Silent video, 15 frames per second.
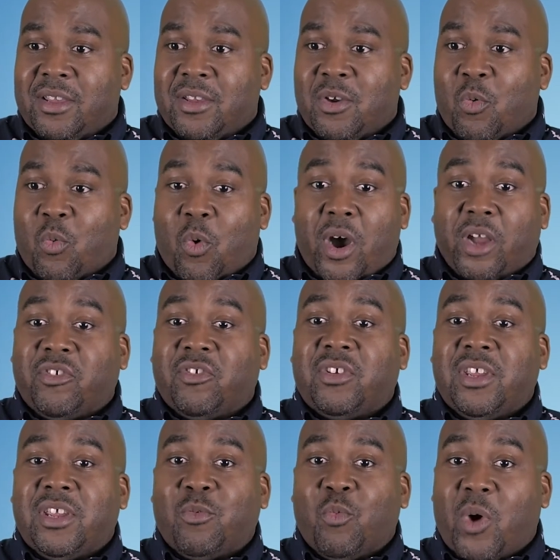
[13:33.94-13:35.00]
watched
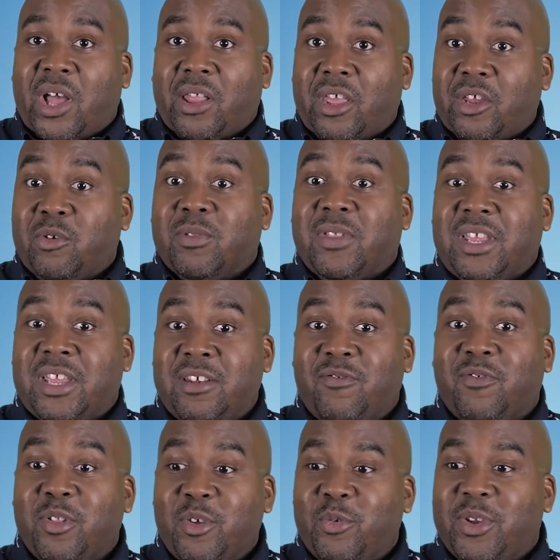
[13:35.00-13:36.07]
it while under the
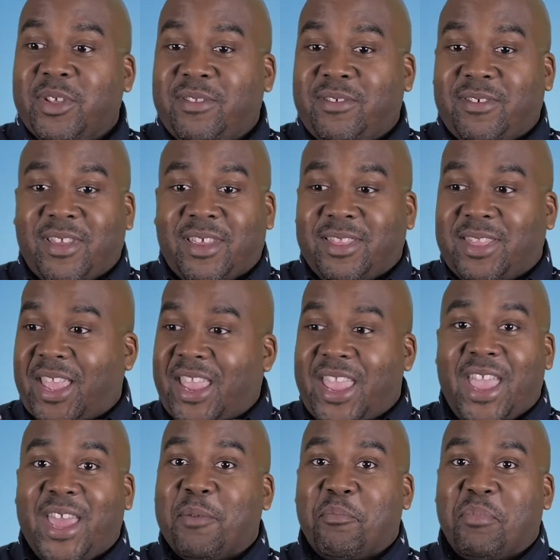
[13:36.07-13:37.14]
influence and they
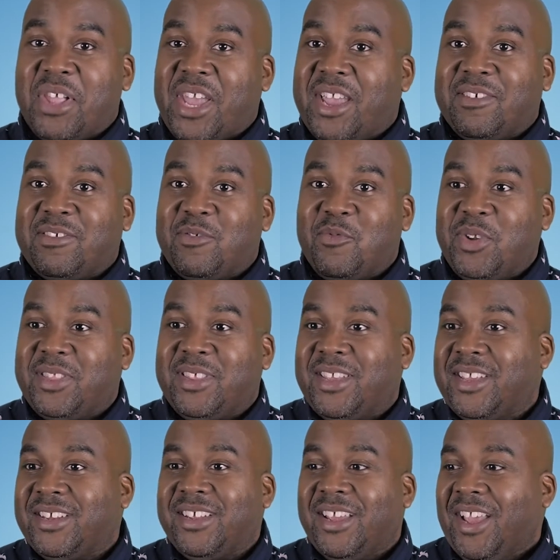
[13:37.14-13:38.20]
had a blast with
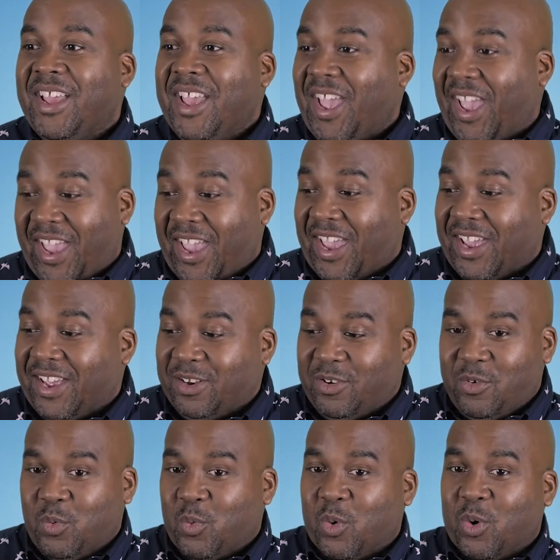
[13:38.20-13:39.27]
it
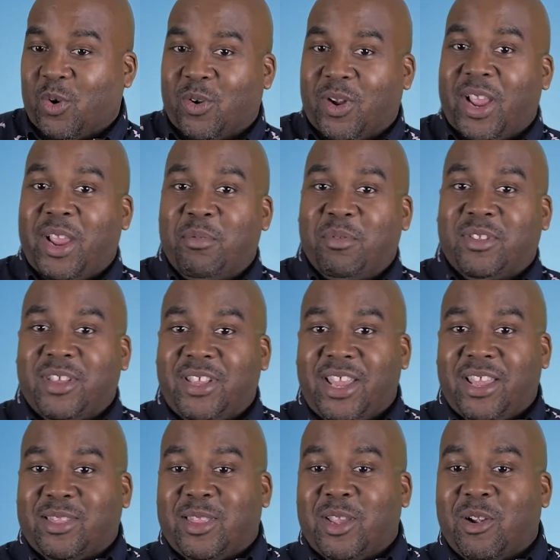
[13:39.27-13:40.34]
and were able to
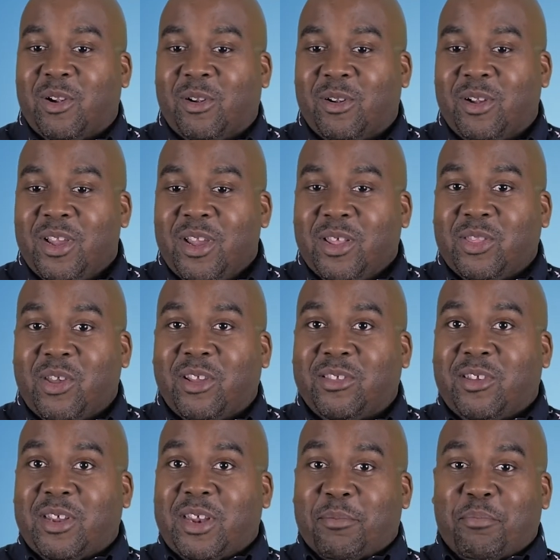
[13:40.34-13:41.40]
get their thoughts
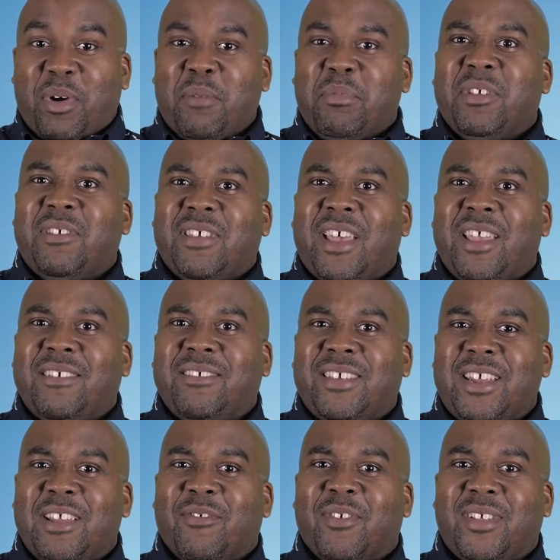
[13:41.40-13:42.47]
on it publicized
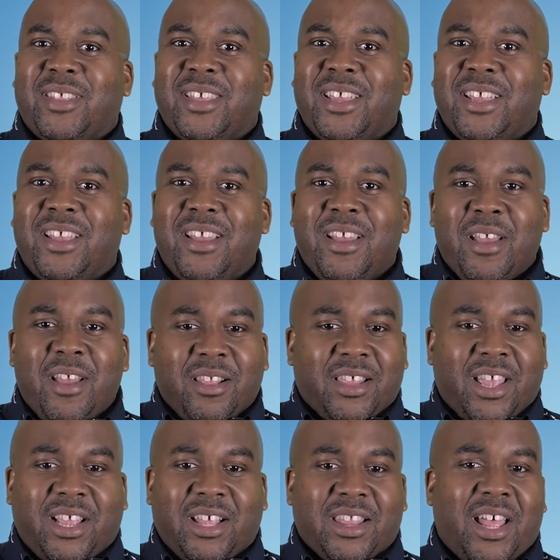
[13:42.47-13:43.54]
and everything,
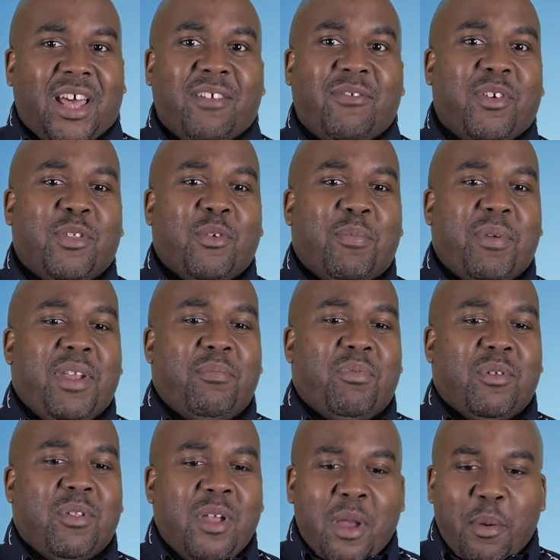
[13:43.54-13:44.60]
like a lot of other
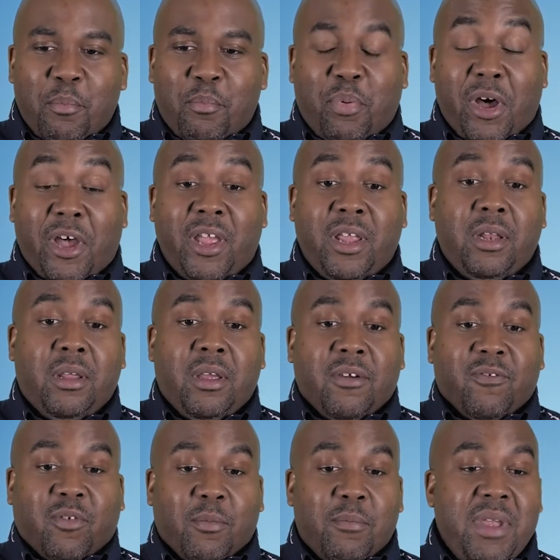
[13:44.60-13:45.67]
people. But
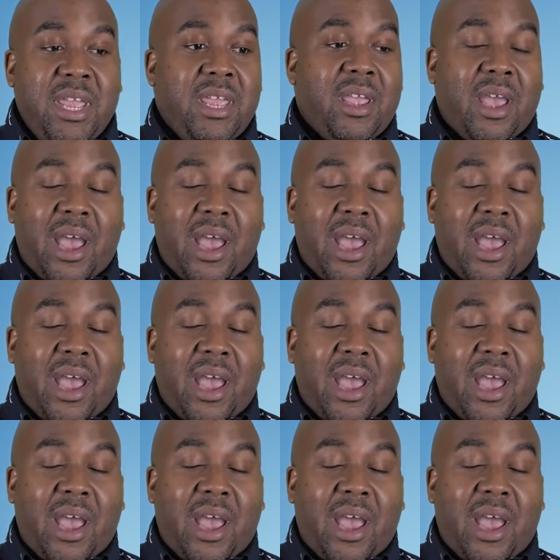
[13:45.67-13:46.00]
for me,